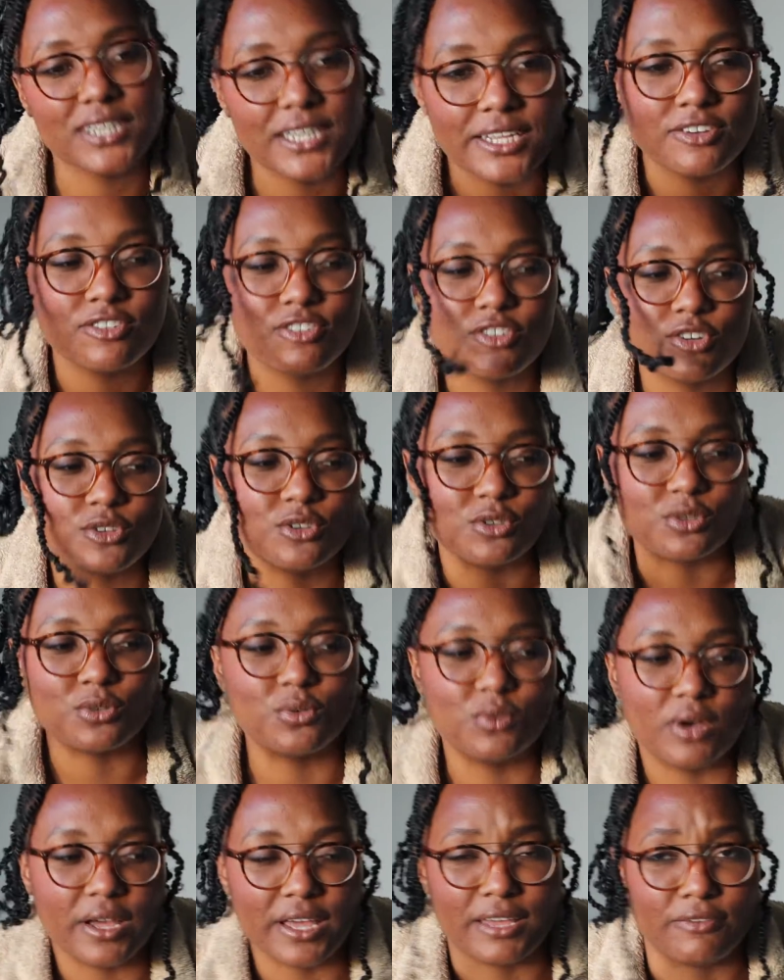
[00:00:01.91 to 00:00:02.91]

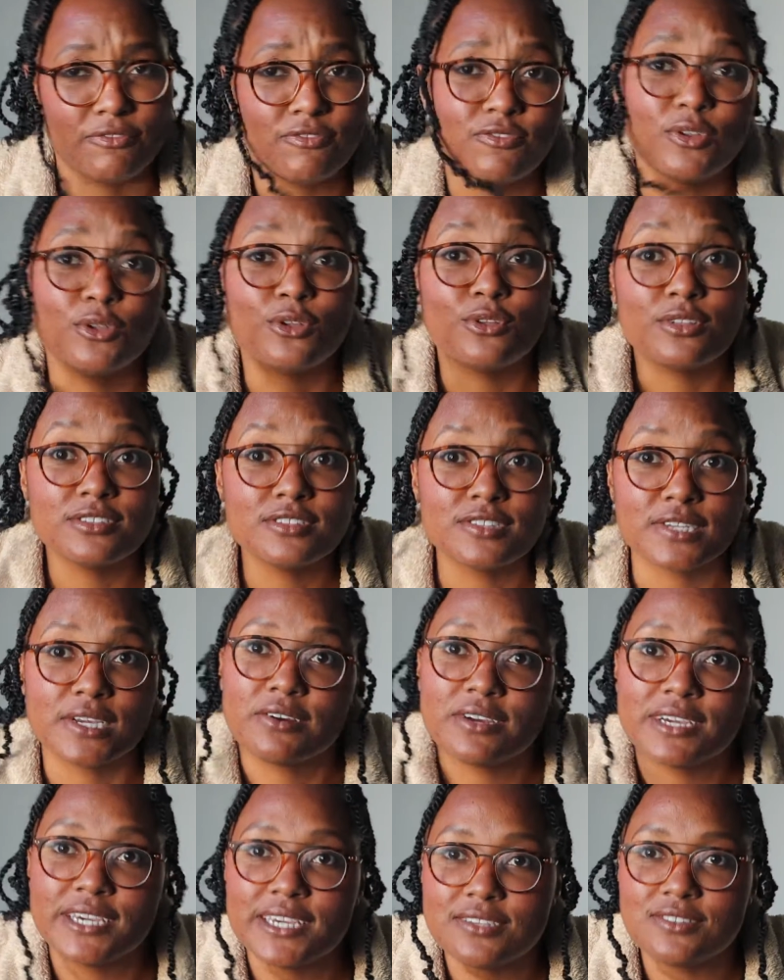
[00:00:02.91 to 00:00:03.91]
into a full
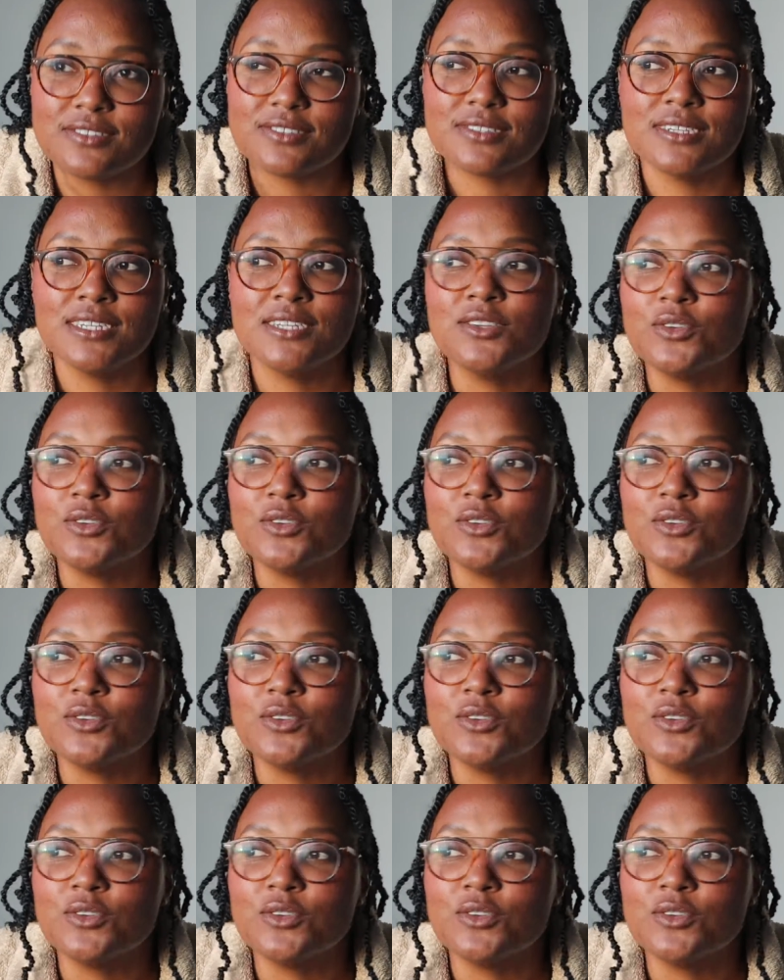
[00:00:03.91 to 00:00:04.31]
series